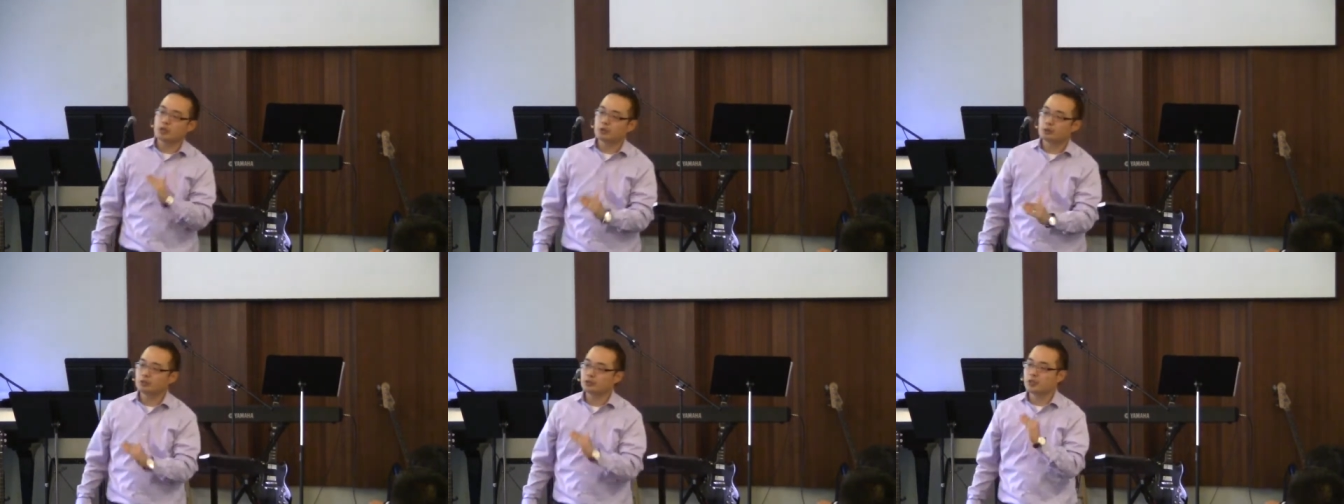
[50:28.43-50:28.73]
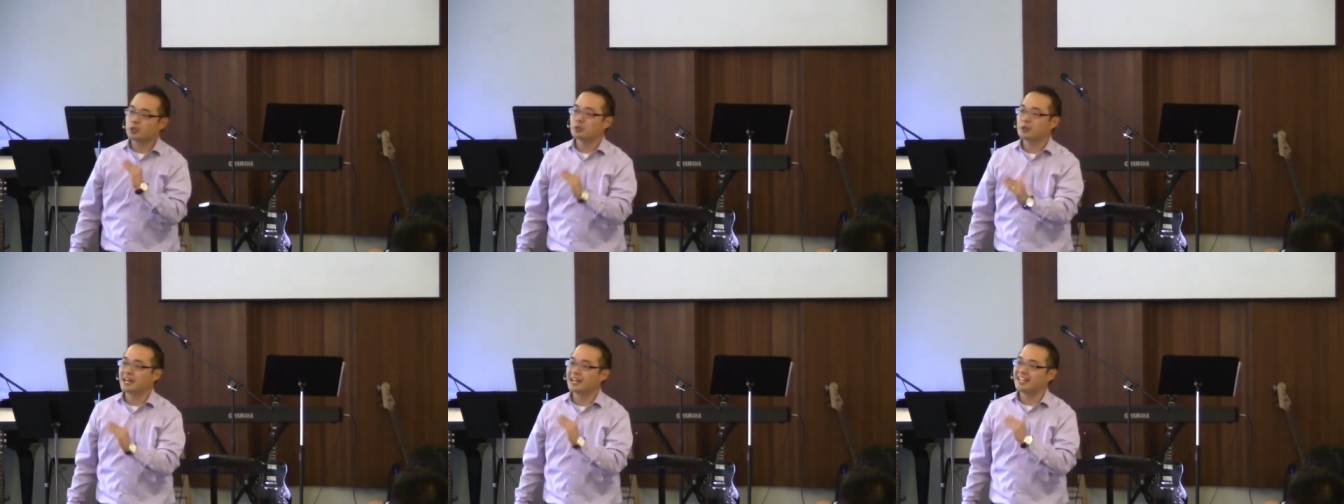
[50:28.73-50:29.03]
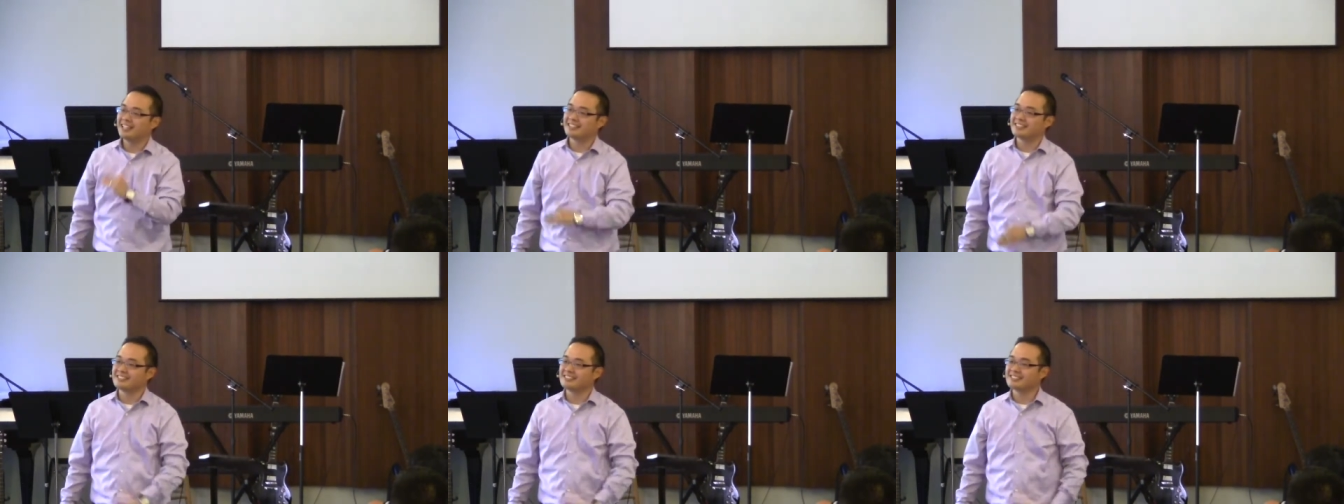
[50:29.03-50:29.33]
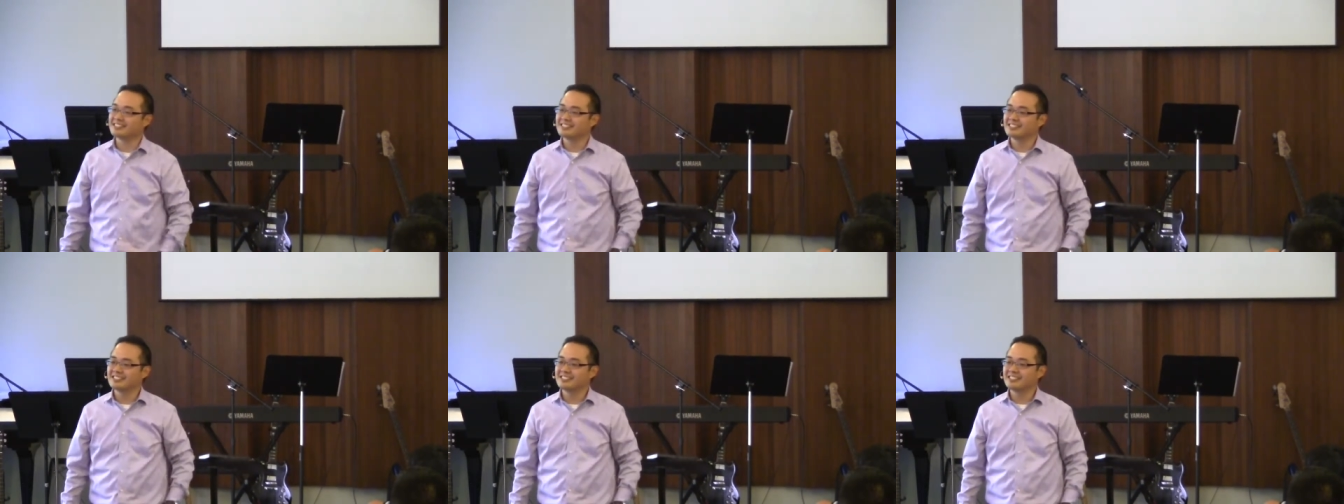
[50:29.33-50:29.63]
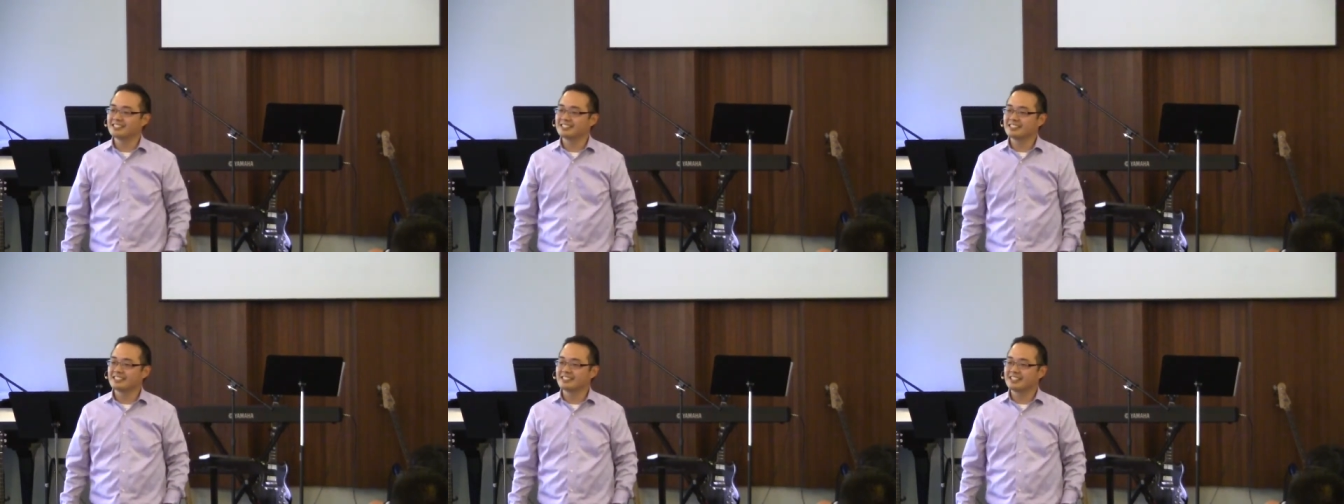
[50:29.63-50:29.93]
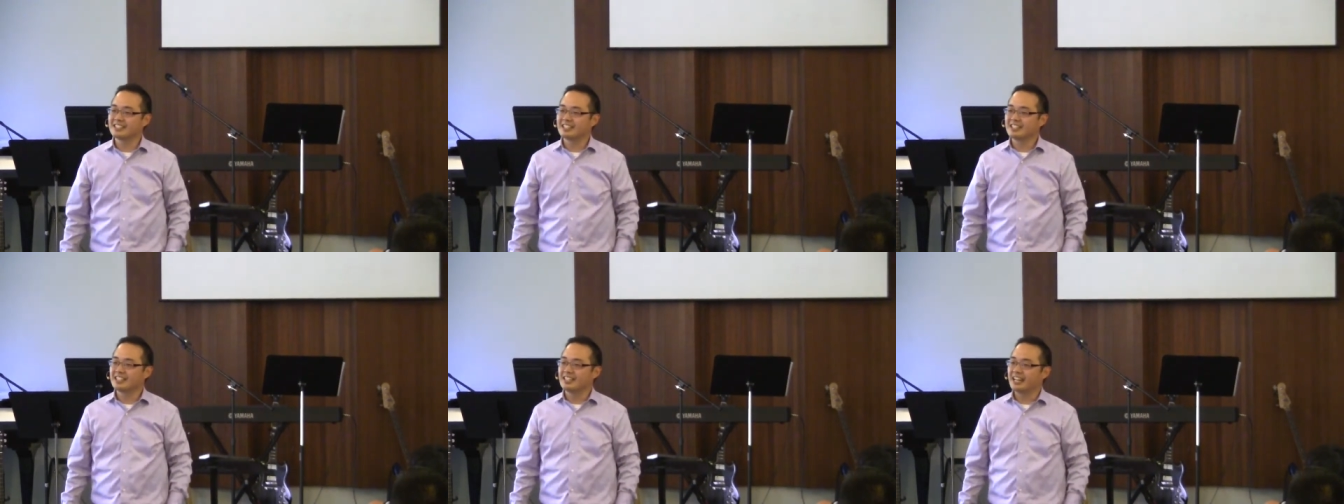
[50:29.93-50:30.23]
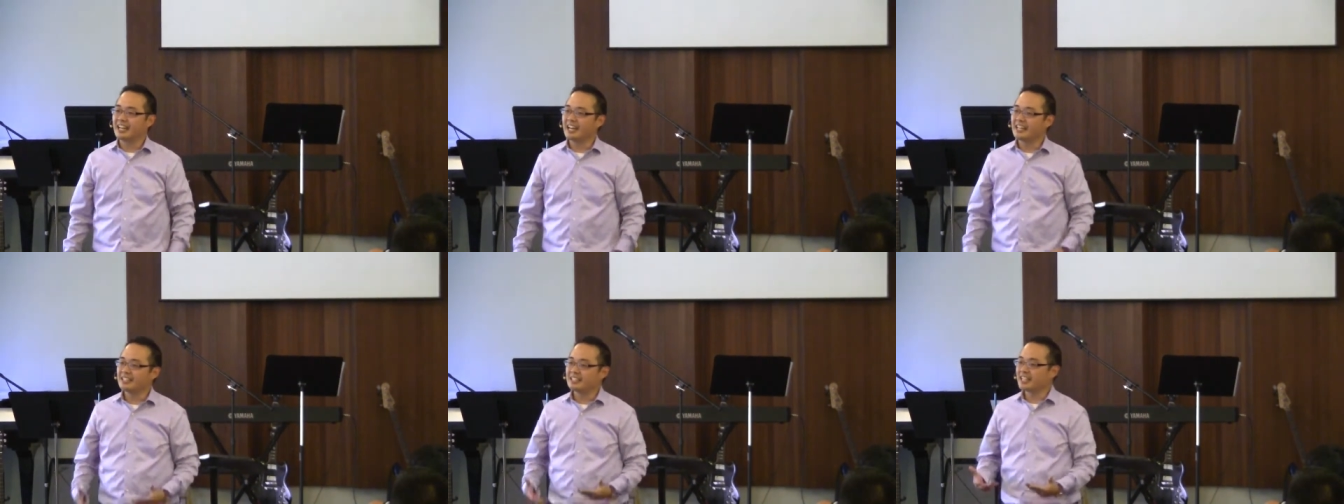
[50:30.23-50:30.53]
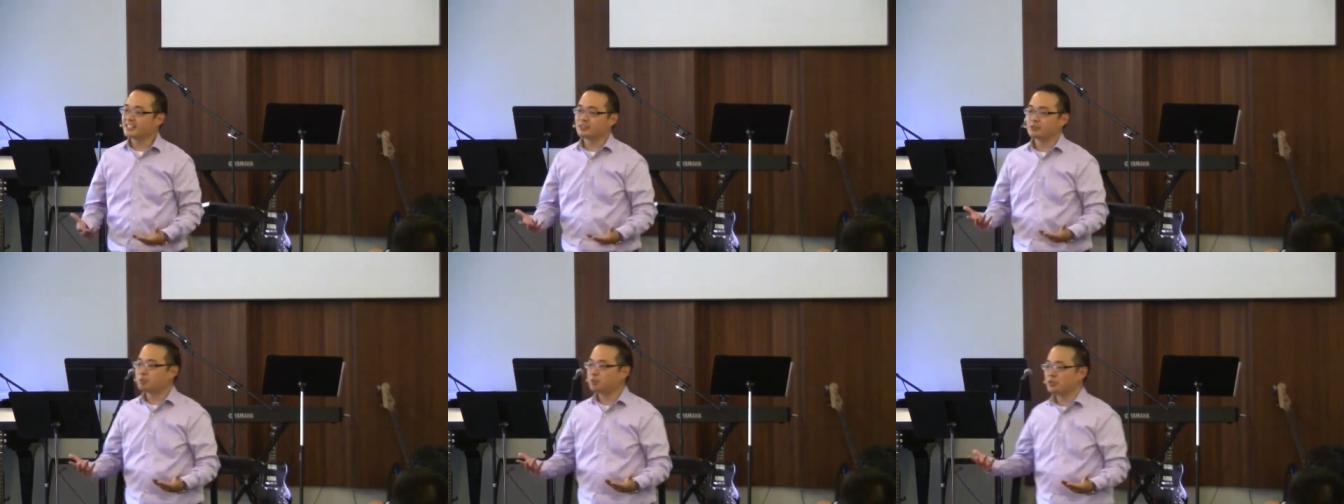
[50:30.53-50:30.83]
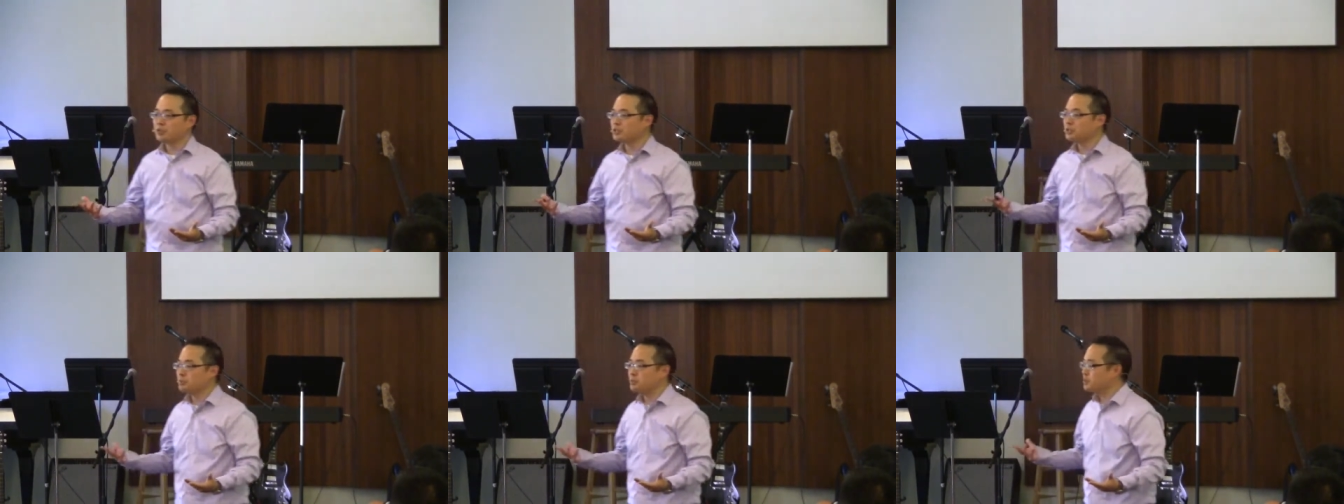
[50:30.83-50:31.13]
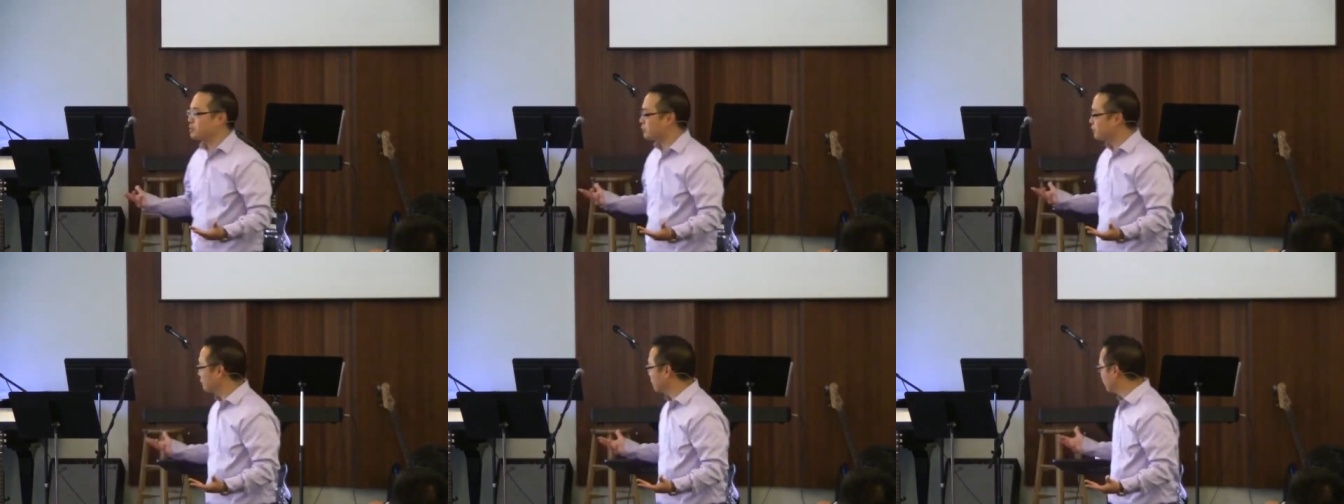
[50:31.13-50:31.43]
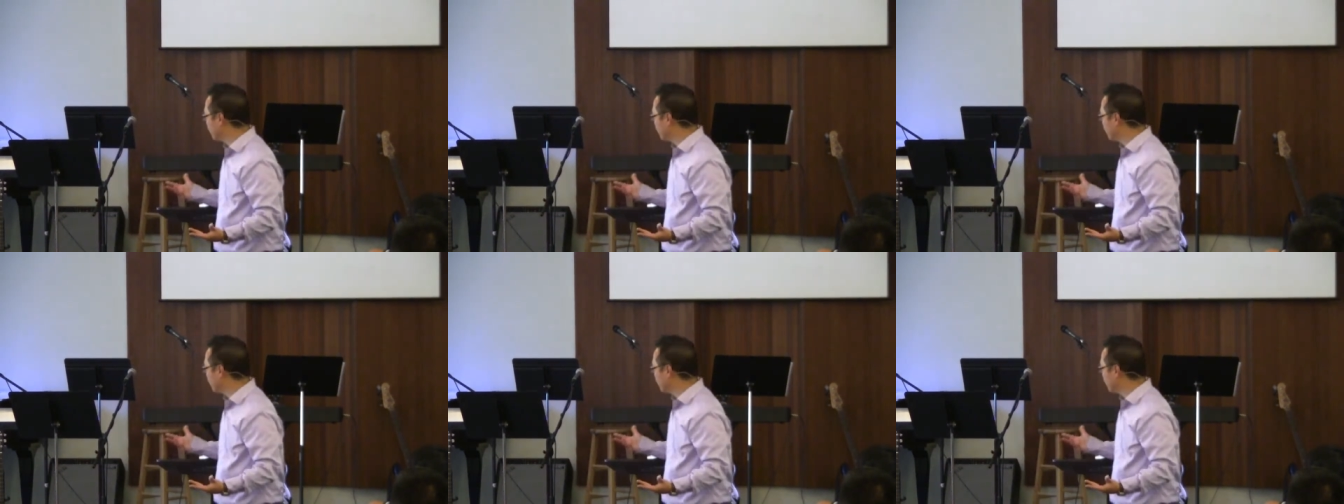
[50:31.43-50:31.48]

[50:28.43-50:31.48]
know no end. And that's one of the beautiful